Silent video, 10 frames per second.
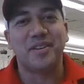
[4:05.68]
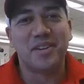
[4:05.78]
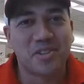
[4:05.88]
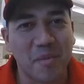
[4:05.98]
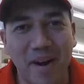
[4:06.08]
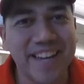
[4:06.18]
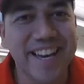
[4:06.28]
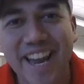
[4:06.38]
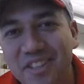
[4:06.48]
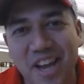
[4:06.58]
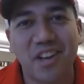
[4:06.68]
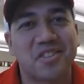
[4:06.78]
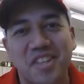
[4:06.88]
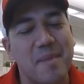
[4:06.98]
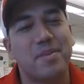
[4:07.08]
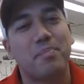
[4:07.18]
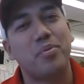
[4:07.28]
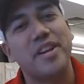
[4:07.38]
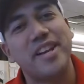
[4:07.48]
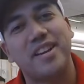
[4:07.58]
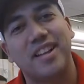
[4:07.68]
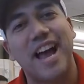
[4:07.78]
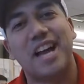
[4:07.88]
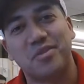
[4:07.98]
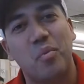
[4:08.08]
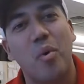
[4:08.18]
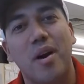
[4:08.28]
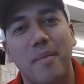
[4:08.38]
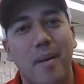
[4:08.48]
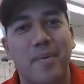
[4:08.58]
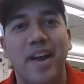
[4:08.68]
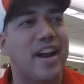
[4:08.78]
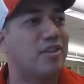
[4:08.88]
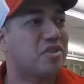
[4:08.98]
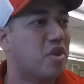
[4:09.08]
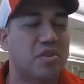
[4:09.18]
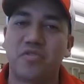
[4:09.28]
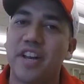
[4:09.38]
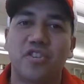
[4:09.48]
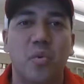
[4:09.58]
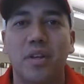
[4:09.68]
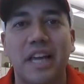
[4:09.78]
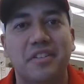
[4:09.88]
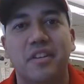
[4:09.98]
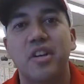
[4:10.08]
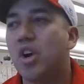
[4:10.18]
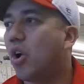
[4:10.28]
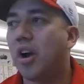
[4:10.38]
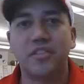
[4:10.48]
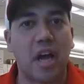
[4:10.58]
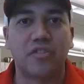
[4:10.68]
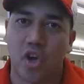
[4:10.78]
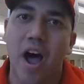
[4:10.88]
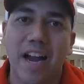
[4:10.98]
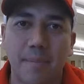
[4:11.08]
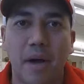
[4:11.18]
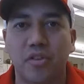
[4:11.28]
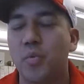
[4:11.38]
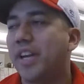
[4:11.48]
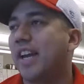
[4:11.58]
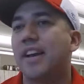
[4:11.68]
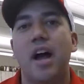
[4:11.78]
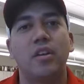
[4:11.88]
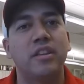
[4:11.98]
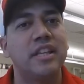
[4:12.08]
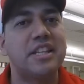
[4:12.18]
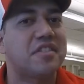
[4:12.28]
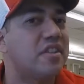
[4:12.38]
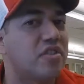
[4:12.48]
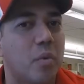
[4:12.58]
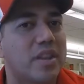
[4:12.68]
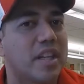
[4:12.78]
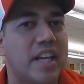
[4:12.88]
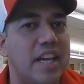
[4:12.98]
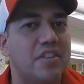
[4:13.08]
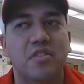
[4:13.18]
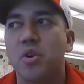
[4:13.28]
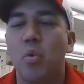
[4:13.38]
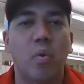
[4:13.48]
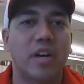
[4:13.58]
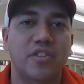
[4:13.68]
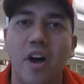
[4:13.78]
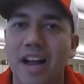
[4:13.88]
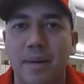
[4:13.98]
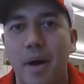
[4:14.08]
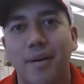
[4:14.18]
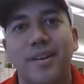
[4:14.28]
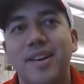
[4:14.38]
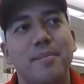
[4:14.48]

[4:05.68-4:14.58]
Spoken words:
So Mondays, I'll skip the pre-class warm-up and I'll just go straight into a lesson. Or I'll talk about the weekend. I'll listen to what the kids want to talk about.